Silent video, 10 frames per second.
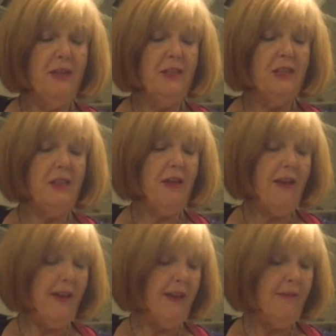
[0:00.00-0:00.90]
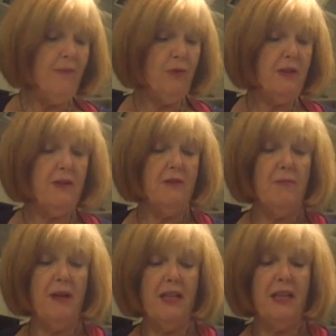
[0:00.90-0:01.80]
today we're going to
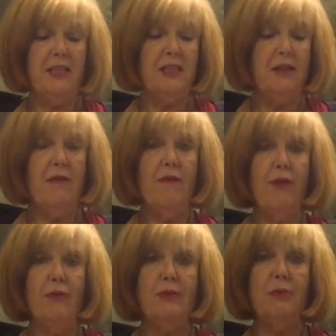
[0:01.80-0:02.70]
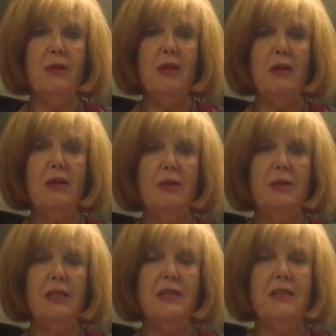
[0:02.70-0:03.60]
make these dinner rolls, and we're going to use
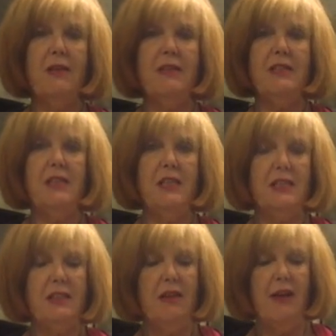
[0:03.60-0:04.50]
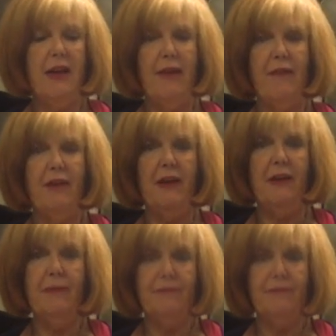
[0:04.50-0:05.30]
this nice yeast that I have here.